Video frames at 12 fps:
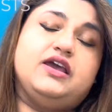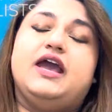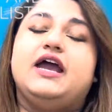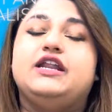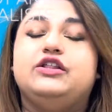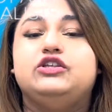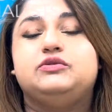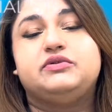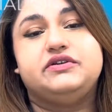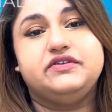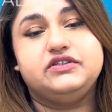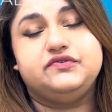And in those
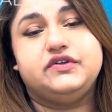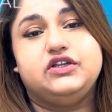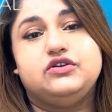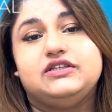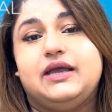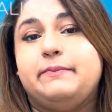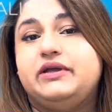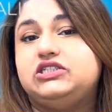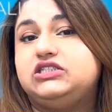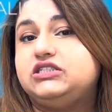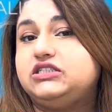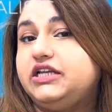previous videos, I
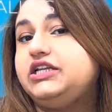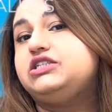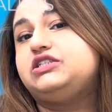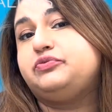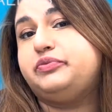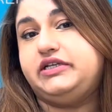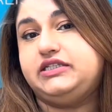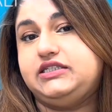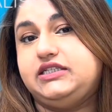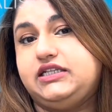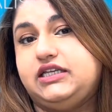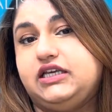mentioned stages of
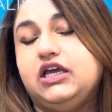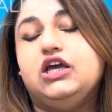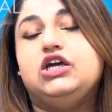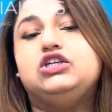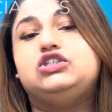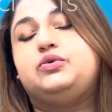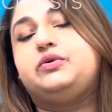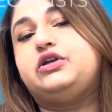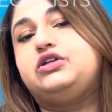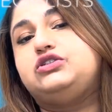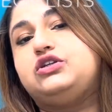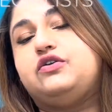PTTD, so we're
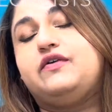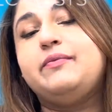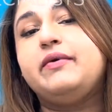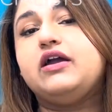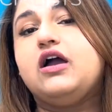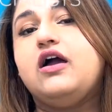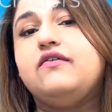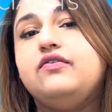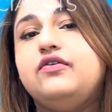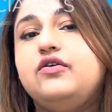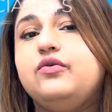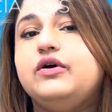gonna start right back off
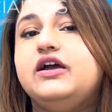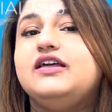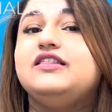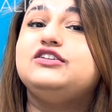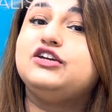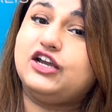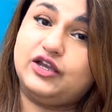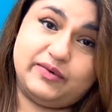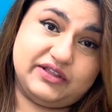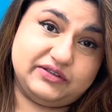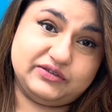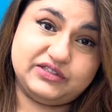with talking
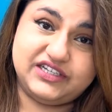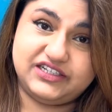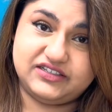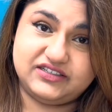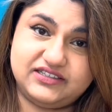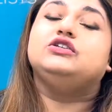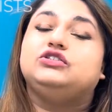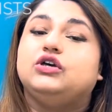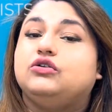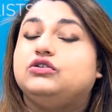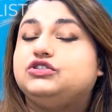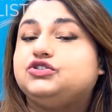about those stages.
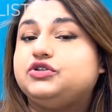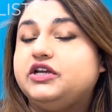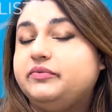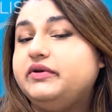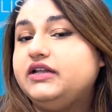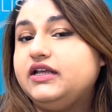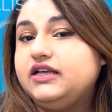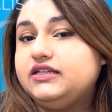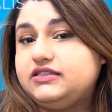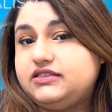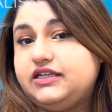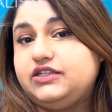So, treatment in
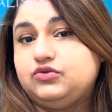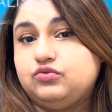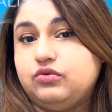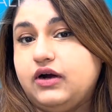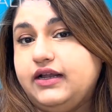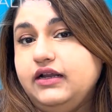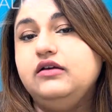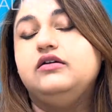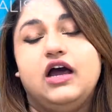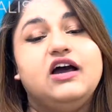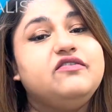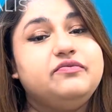stage 1
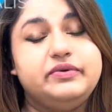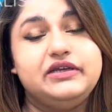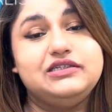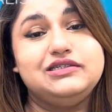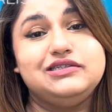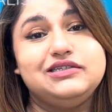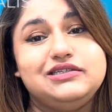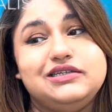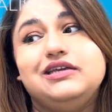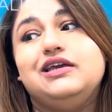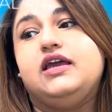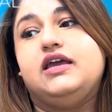of PTTD